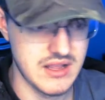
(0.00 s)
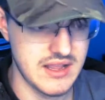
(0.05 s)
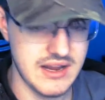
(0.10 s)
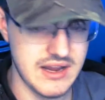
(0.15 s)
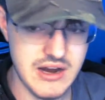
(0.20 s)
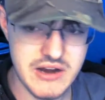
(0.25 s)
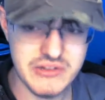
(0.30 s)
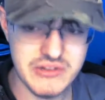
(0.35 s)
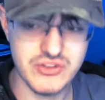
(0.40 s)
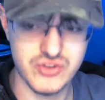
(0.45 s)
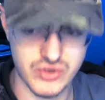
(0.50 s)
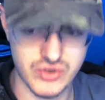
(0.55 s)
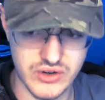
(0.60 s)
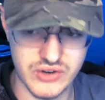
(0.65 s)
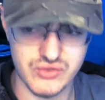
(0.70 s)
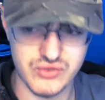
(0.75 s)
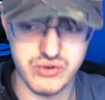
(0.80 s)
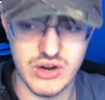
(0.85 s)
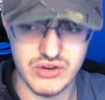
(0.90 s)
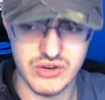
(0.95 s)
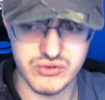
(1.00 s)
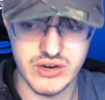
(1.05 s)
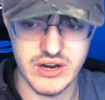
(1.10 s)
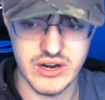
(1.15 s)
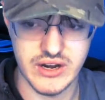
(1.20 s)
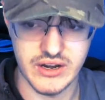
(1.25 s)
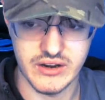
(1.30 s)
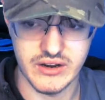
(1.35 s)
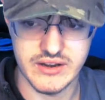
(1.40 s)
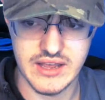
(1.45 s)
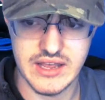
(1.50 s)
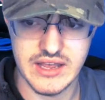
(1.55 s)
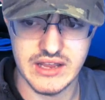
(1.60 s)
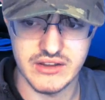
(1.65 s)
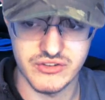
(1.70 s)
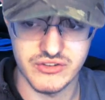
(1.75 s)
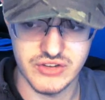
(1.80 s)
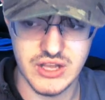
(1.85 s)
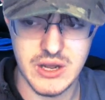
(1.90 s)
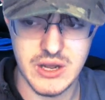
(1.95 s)
here's the story of 2020, okay?
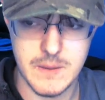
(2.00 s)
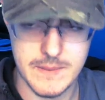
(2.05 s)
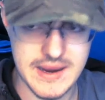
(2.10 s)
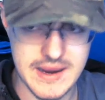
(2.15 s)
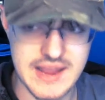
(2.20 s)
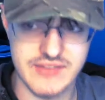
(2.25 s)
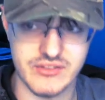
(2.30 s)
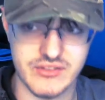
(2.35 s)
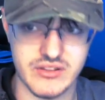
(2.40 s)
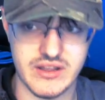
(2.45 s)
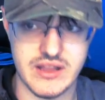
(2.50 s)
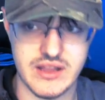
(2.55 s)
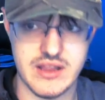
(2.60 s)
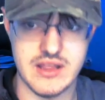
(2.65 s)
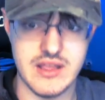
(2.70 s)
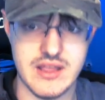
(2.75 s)
So, basically,